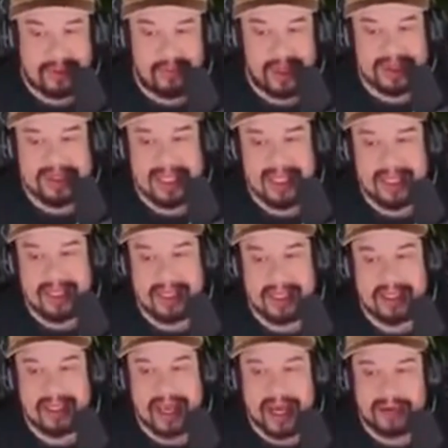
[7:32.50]
Once I
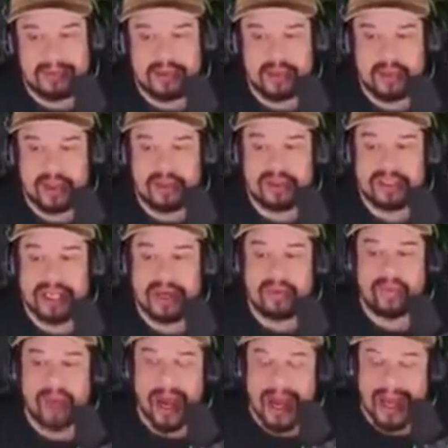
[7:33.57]
got him to
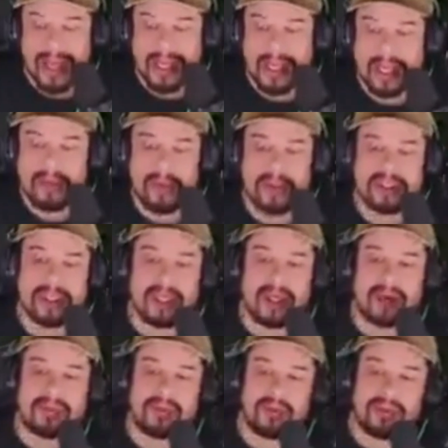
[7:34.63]
understand why, and once I
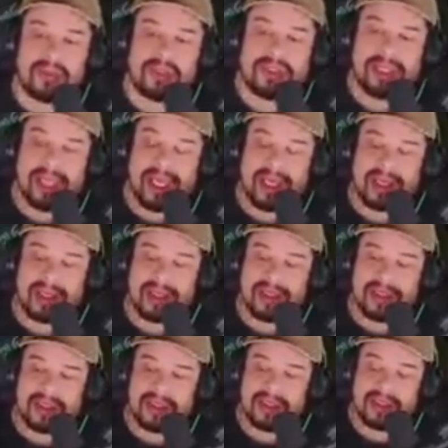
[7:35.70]
got him to understand
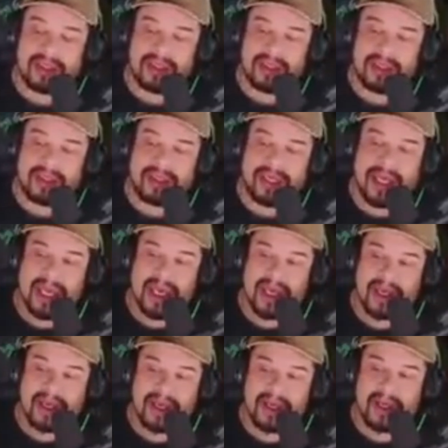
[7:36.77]
that,
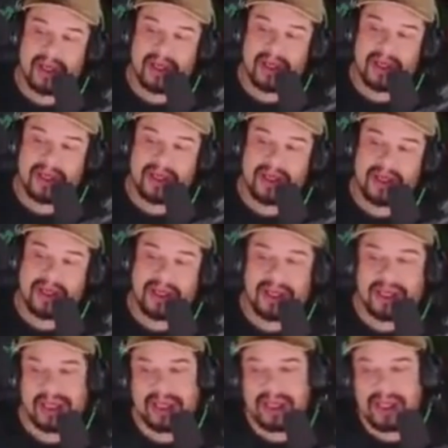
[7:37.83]

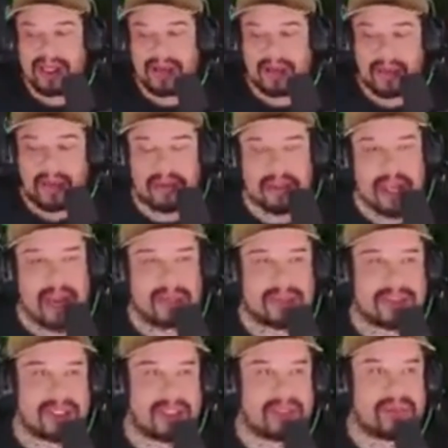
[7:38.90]
like, it was common
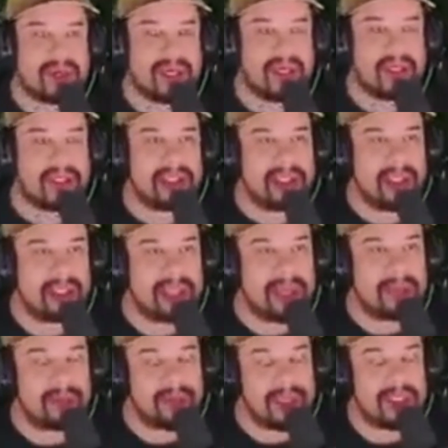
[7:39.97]
sense, right? At
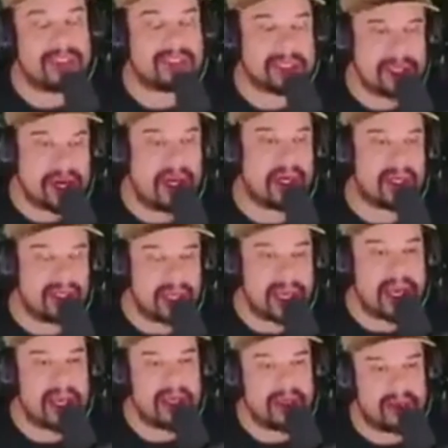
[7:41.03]
that point, and he says, "All right,
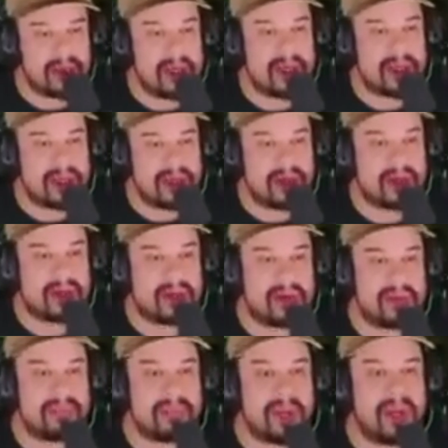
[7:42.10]
yeah, I agree."
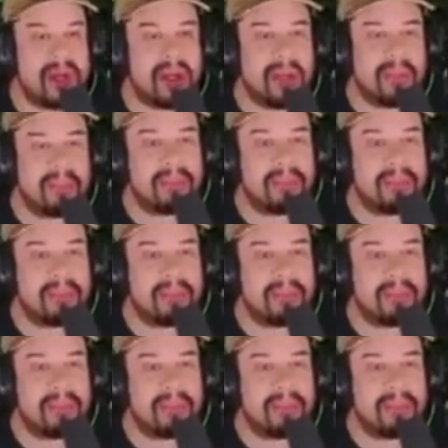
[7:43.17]
But